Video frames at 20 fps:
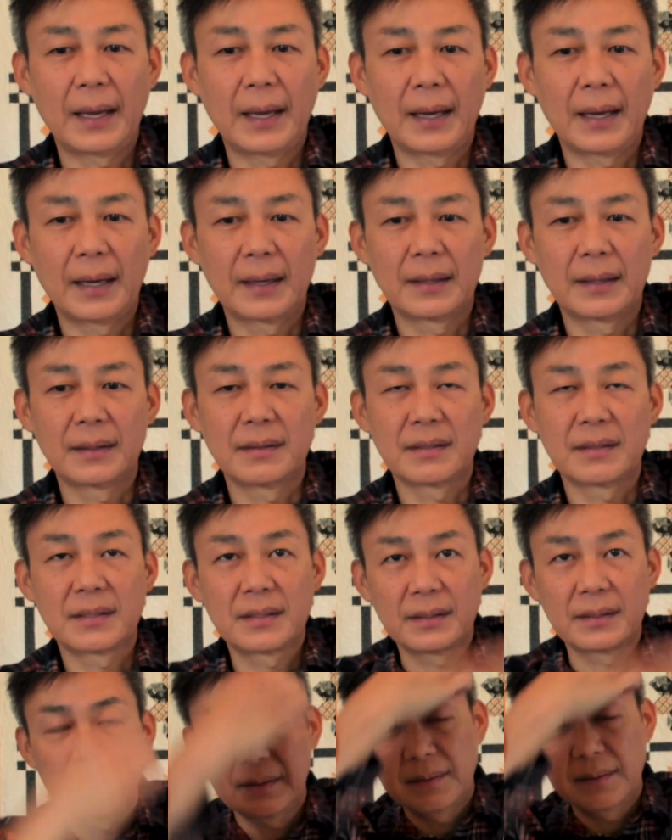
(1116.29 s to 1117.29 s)

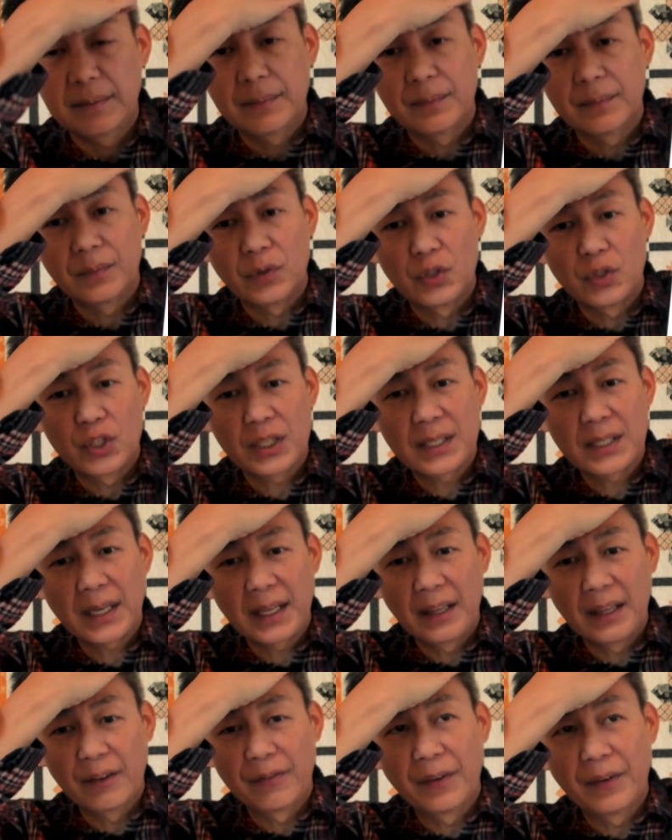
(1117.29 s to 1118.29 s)
and just
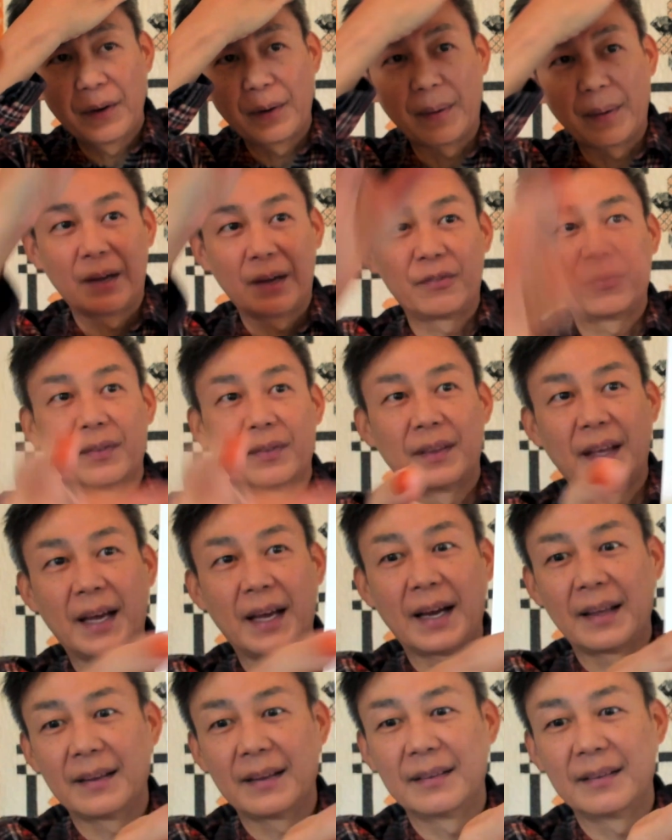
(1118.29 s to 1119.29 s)
like in the photograph,
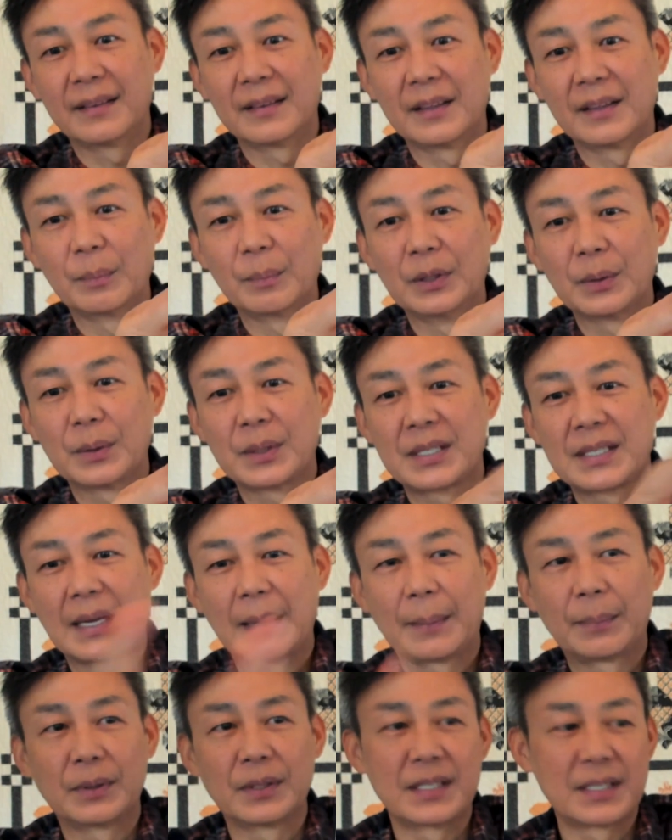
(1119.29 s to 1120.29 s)
they had the
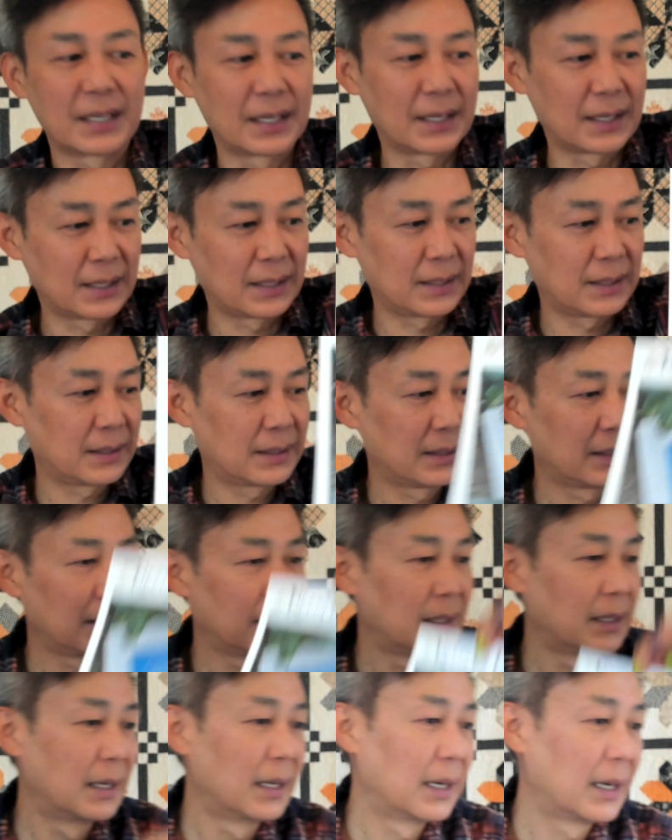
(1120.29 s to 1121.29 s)
bluer sample done.